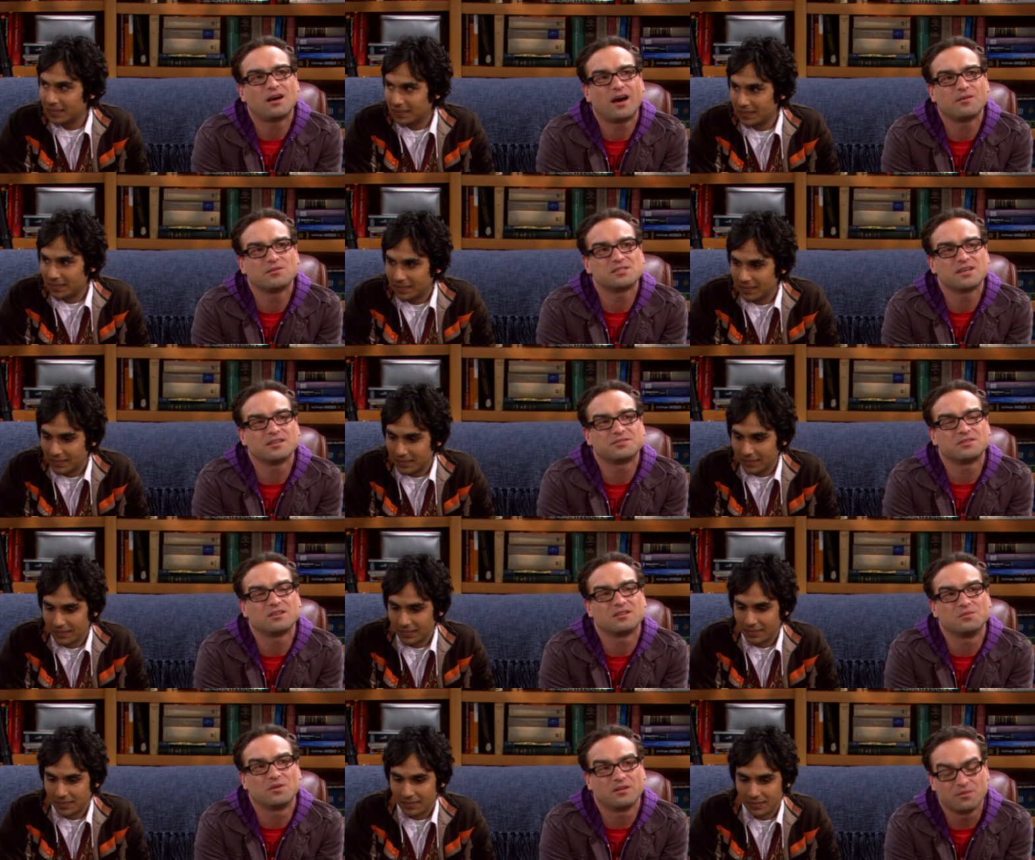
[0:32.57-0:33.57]
Speaker 1: I was actually
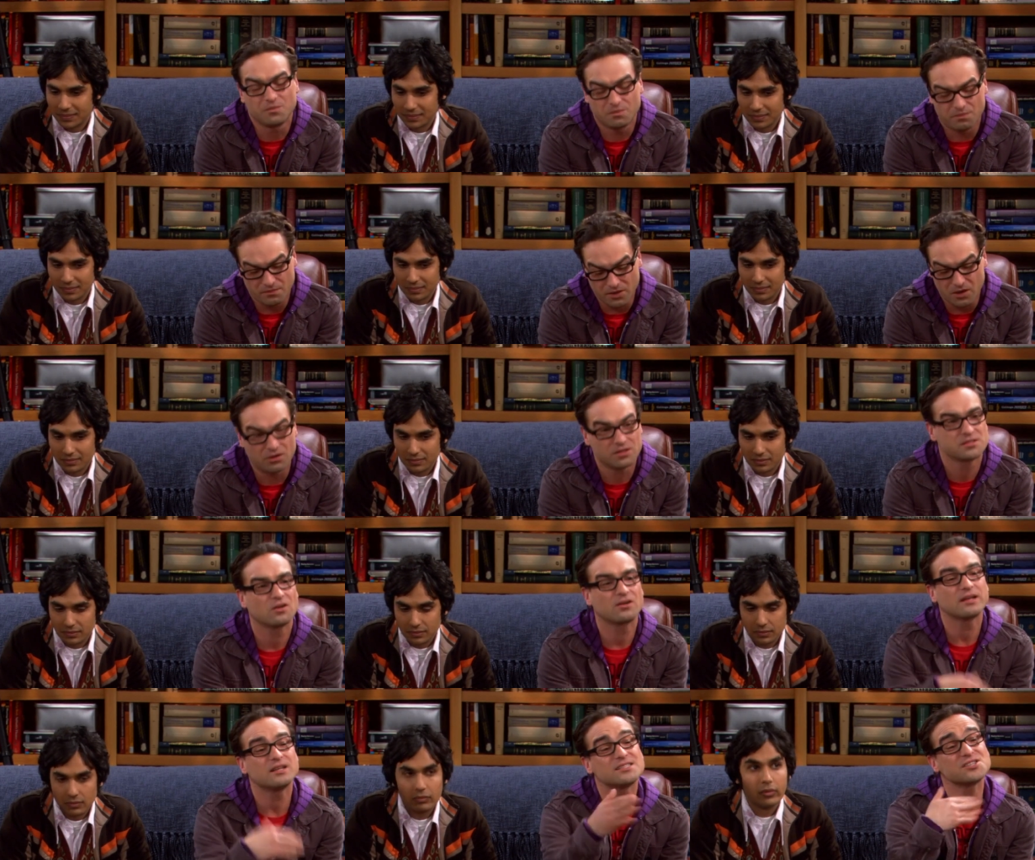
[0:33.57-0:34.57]
the one who noticed.
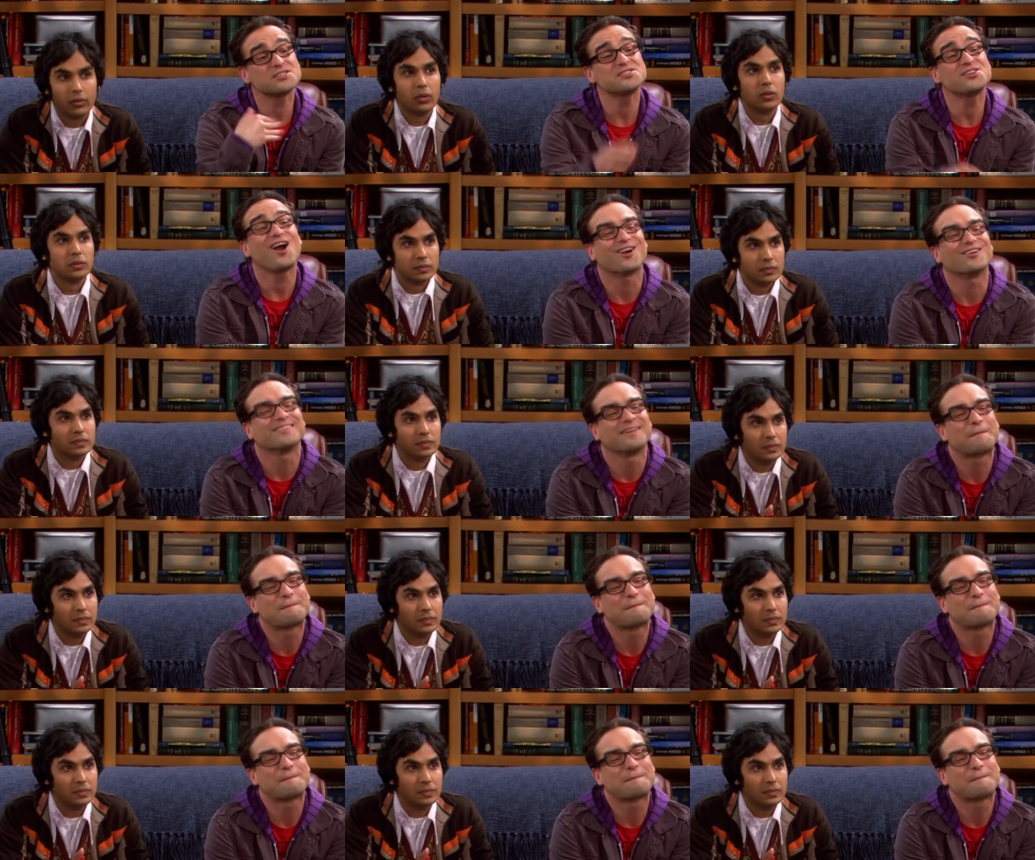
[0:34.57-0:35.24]
Okay, let's just start.